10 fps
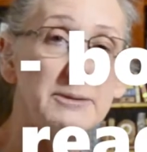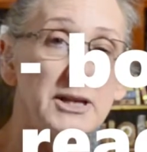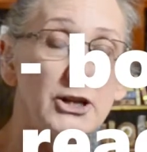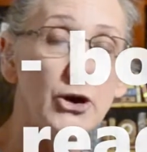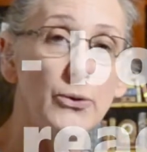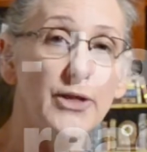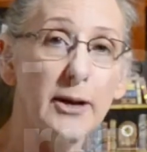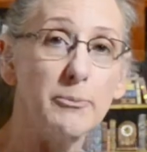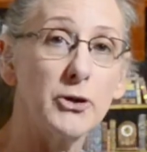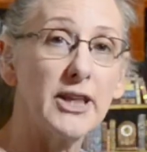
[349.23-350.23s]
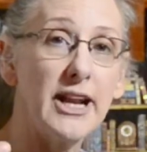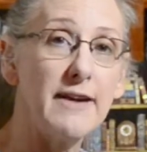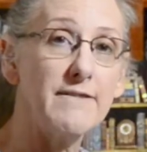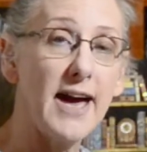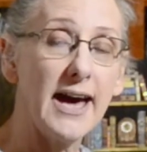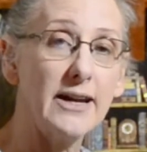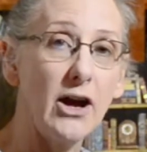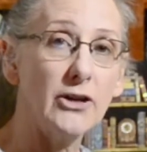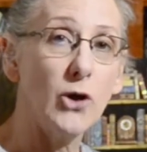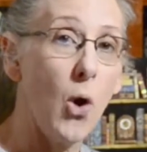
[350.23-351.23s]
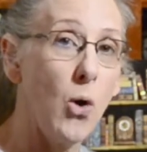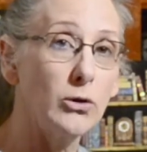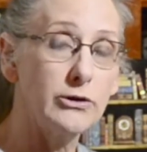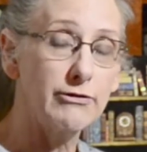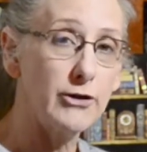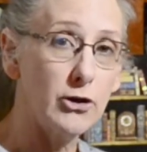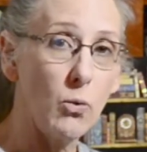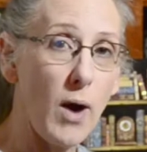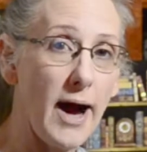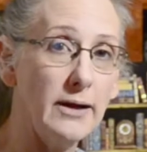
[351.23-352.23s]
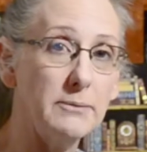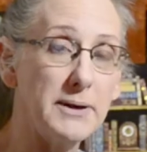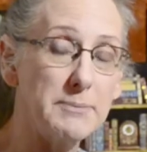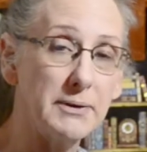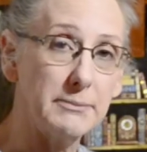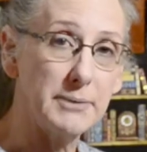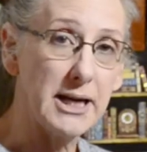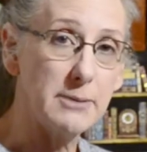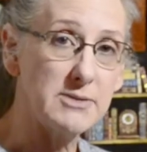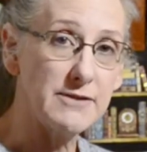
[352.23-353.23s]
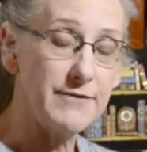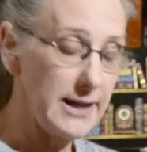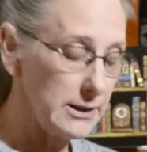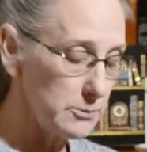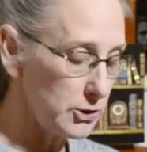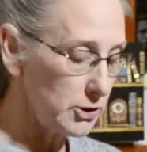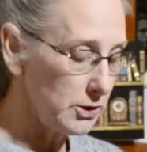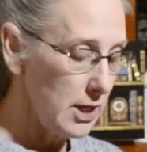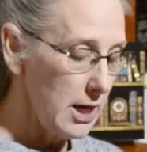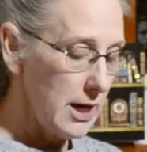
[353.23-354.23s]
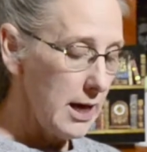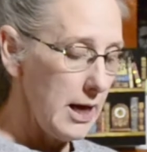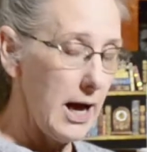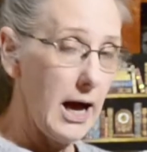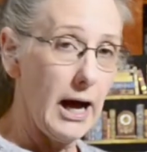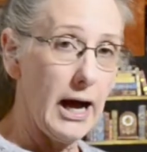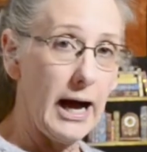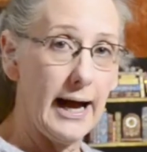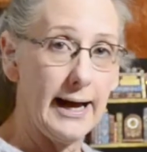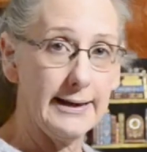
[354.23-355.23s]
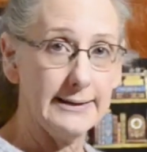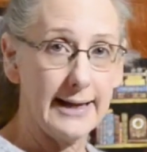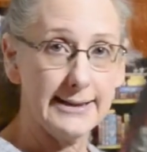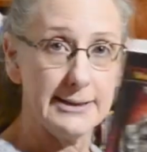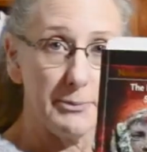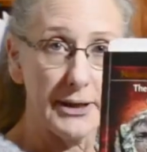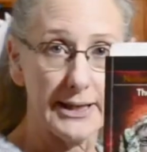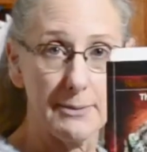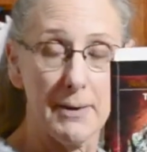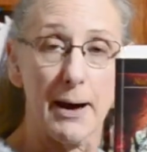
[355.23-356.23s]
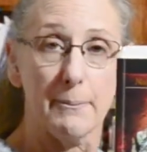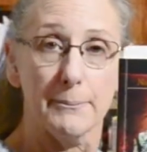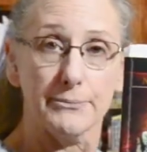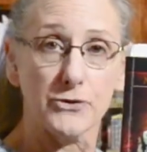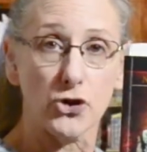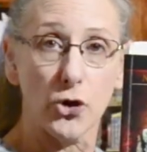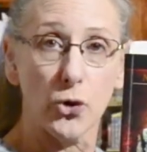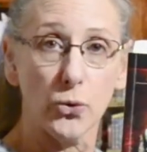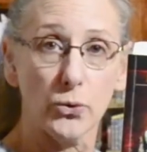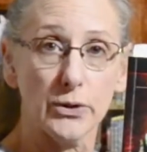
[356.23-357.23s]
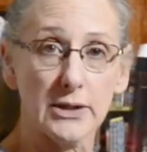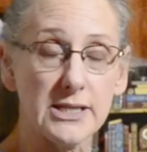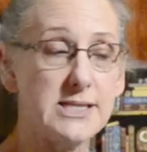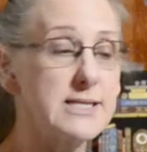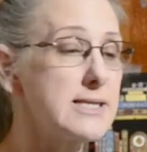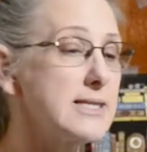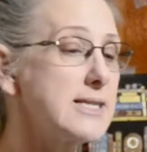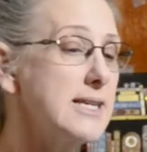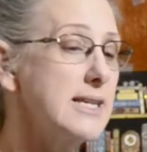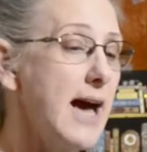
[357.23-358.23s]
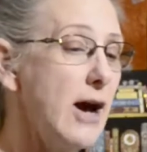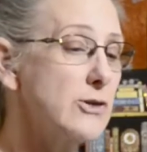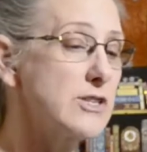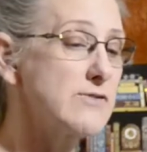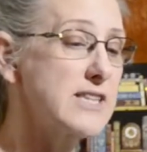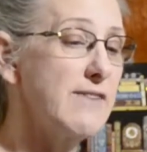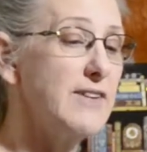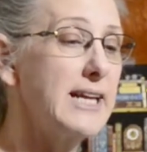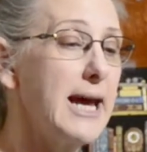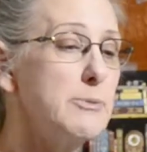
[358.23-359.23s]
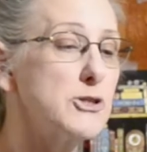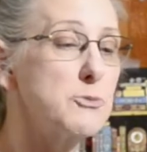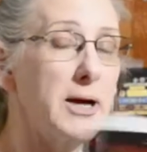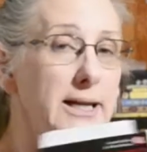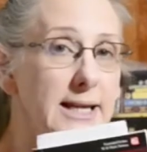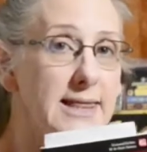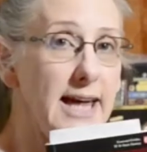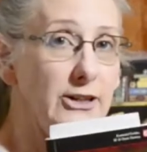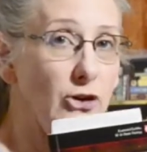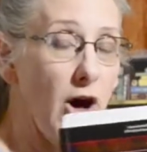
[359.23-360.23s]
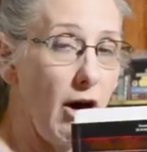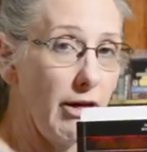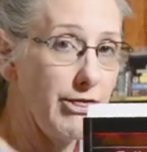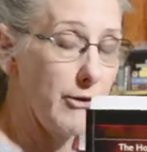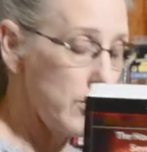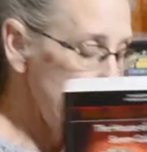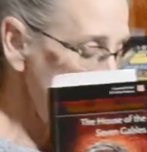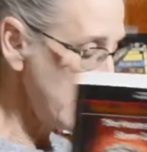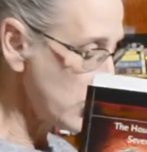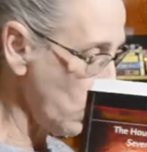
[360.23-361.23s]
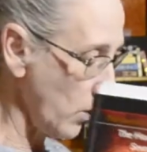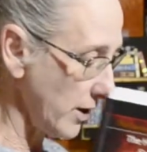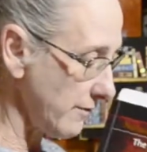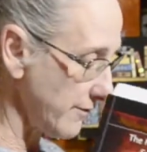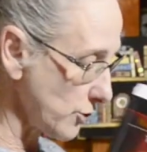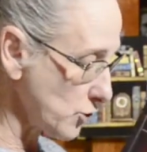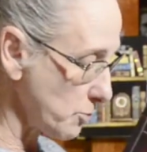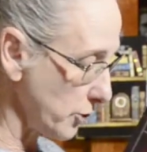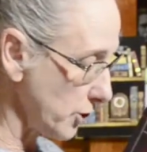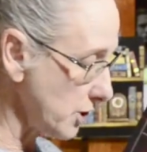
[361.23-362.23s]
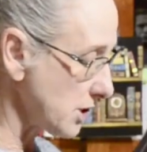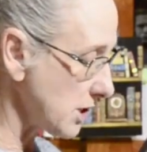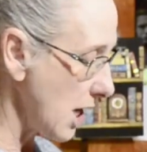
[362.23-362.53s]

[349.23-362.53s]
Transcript: me know that a book that I have had on hold for a while becomes available, I like to pick them up. So the House of Seven Gables by Nathaniel Hawthorne is one of those books,